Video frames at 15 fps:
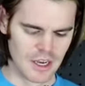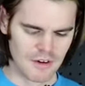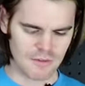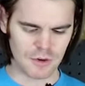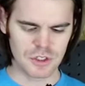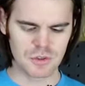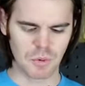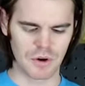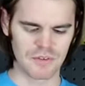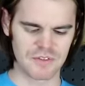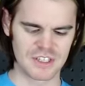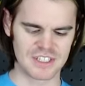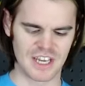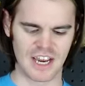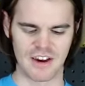for each one of
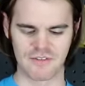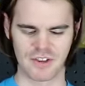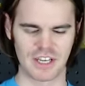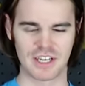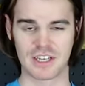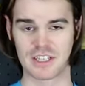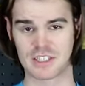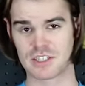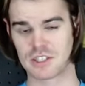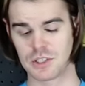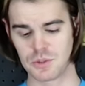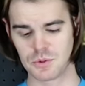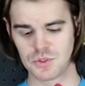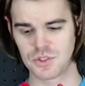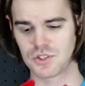these I have like an
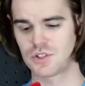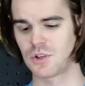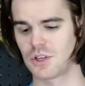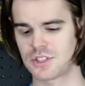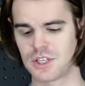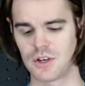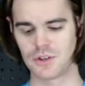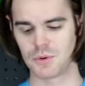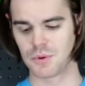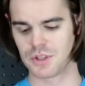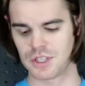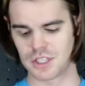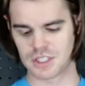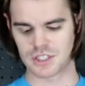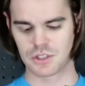excuse, so I'll tell you what
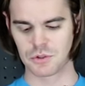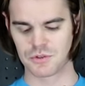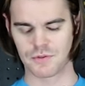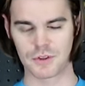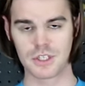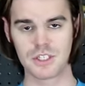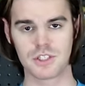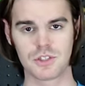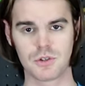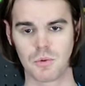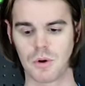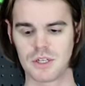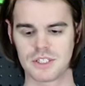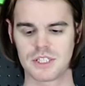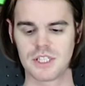the excuse for these two
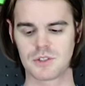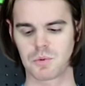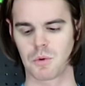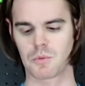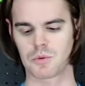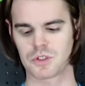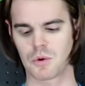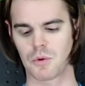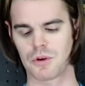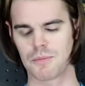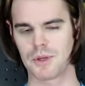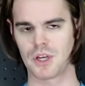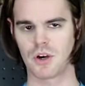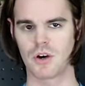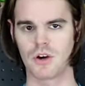was. This one was going to
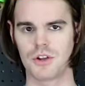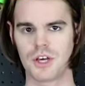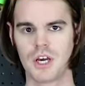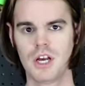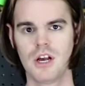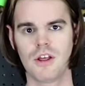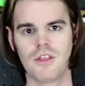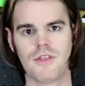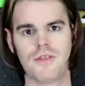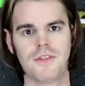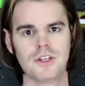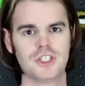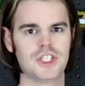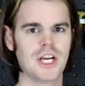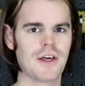be called
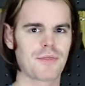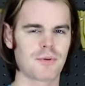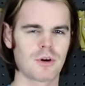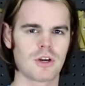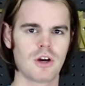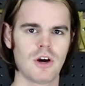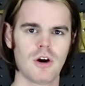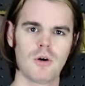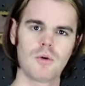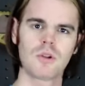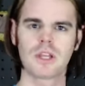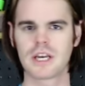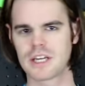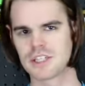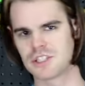the Jethroco,
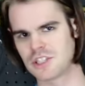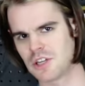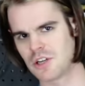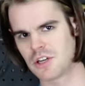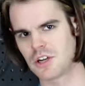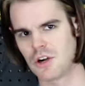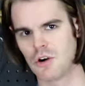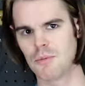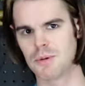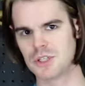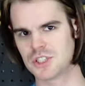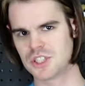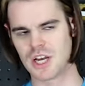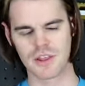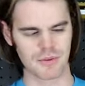like a Jericho,
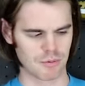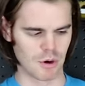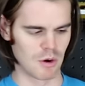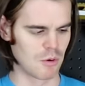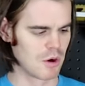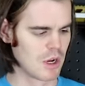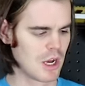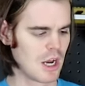but Jethro.